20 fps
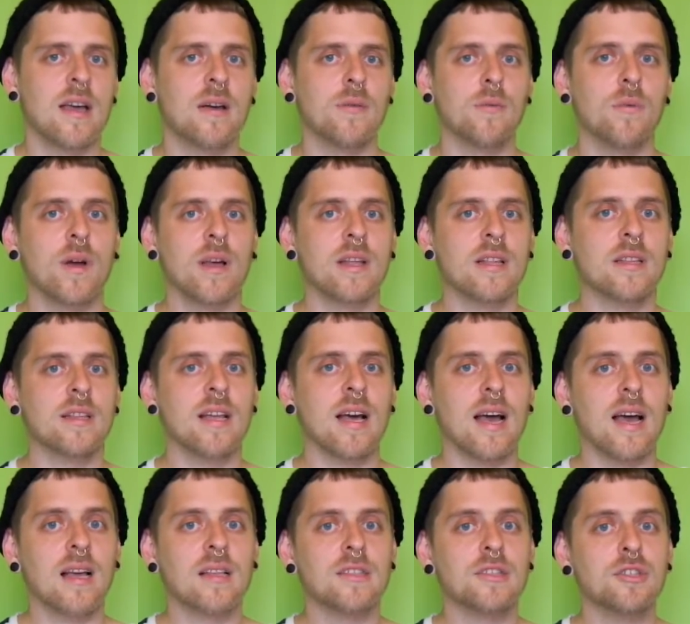When
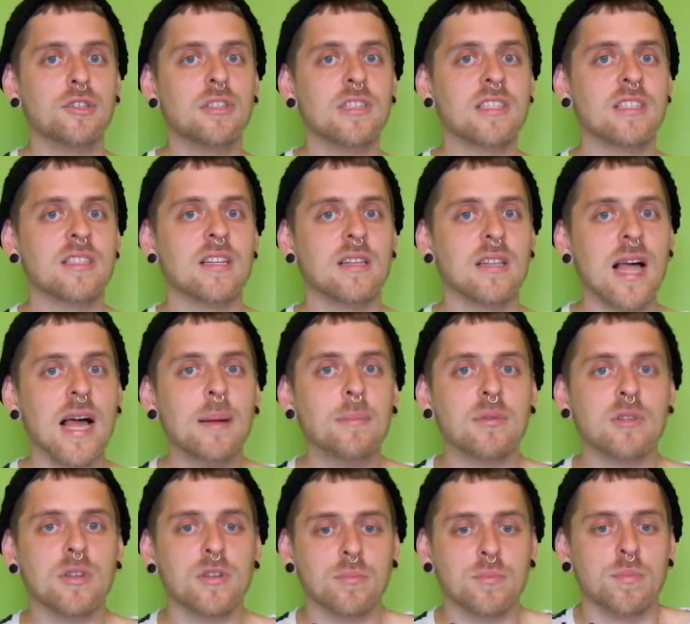Anne uses the
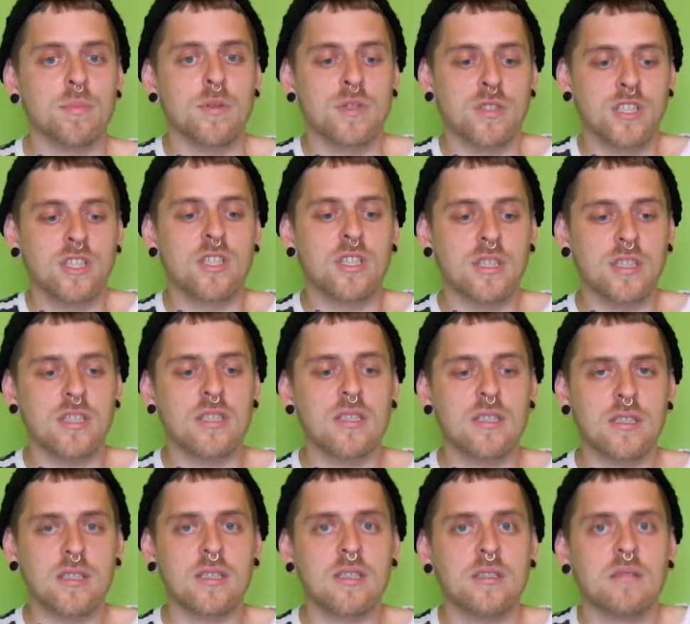laptop, she
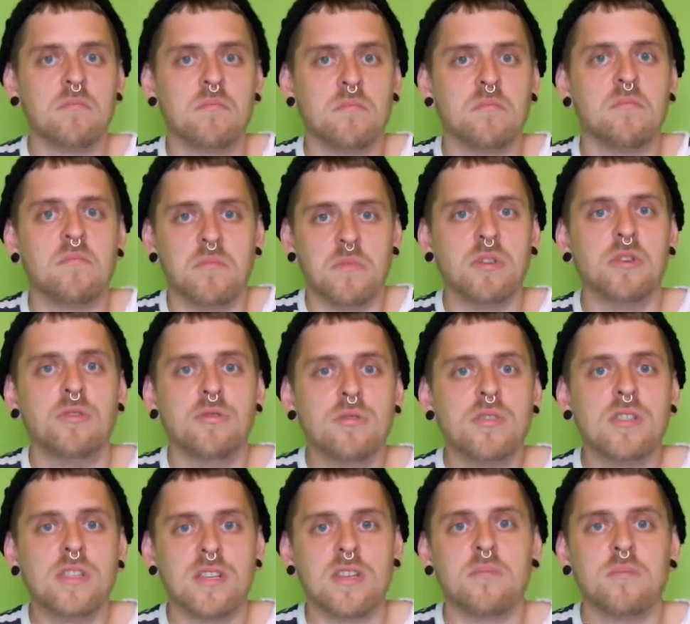is
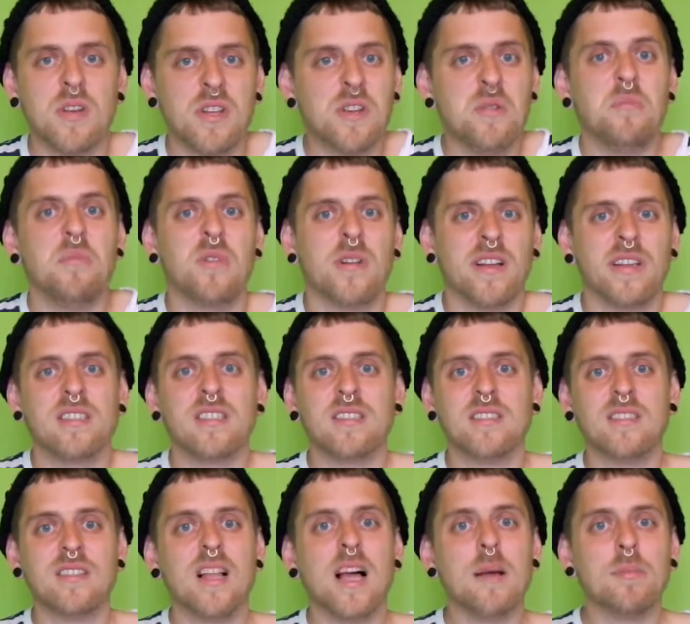manipulating
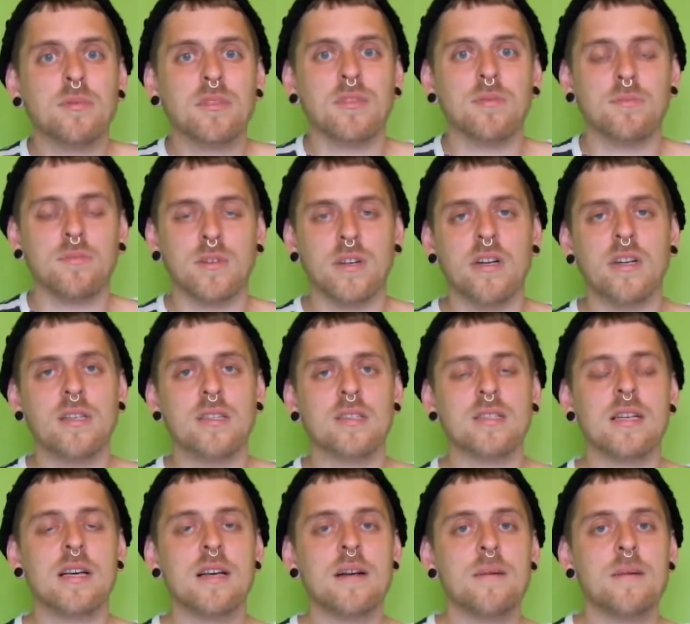the laptop, right?